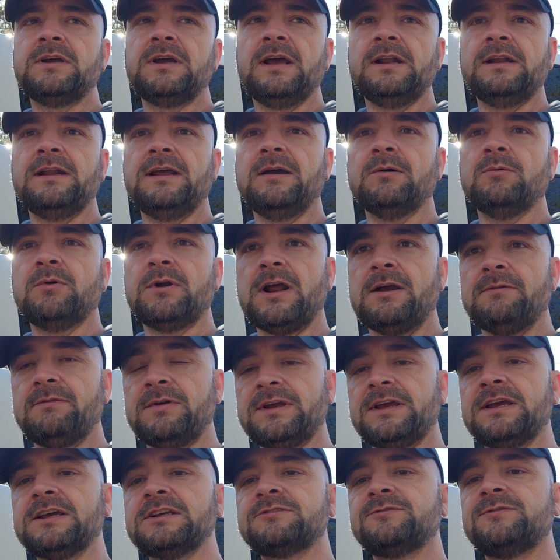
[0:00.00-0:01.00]
and then
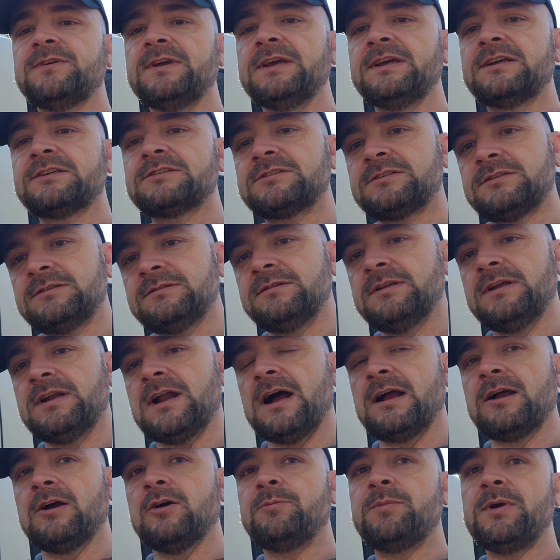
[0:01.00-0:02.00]
whenever it gets fixed,
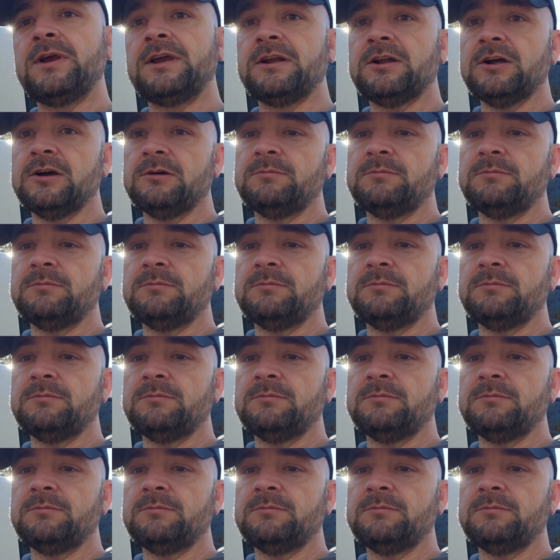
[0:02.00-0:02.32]
then I go pick